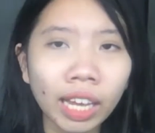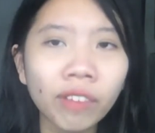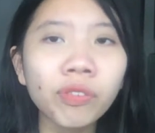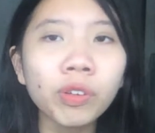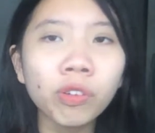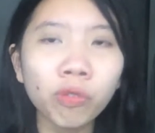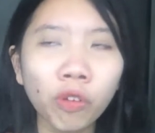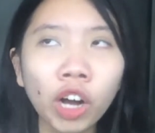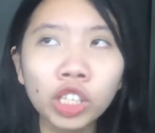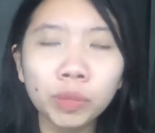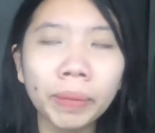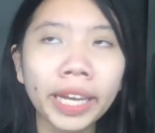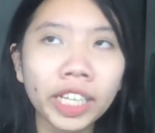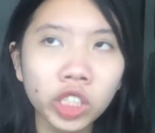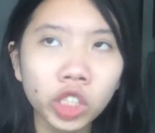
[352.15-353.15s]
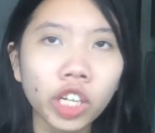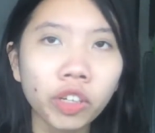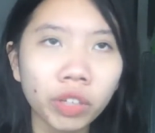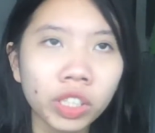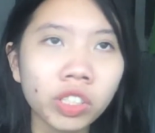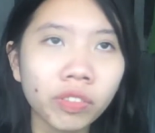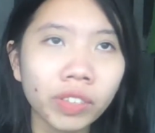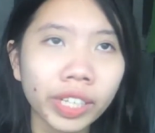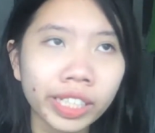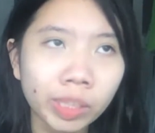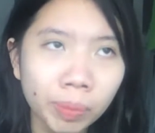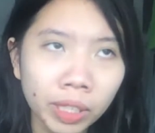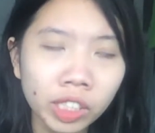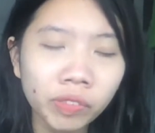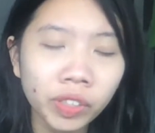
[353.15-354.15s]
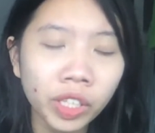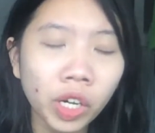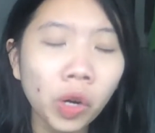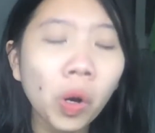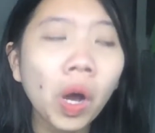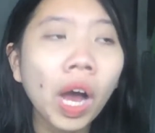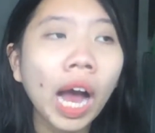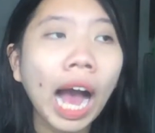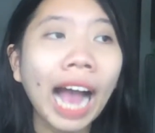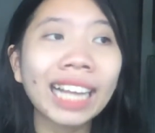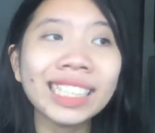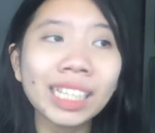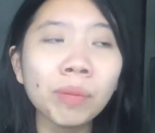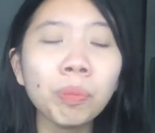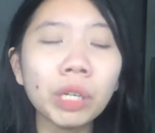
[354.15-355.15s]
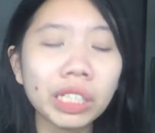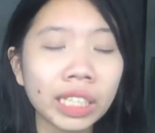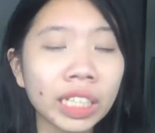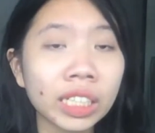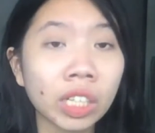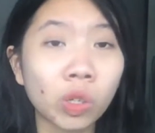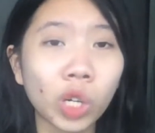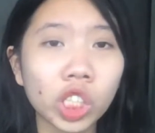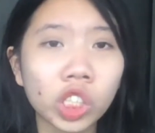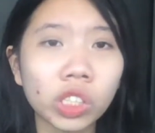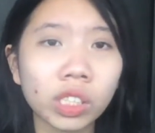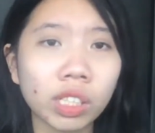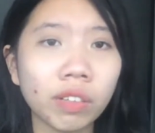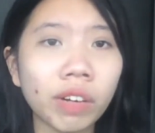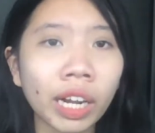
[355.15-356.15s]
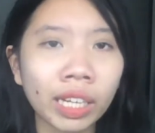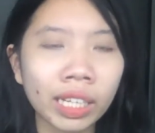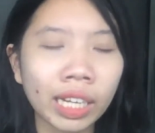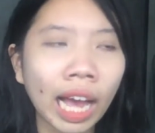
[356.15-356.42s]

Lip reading: If you've watched my HKU interview experience video, I did predict the questions correctly.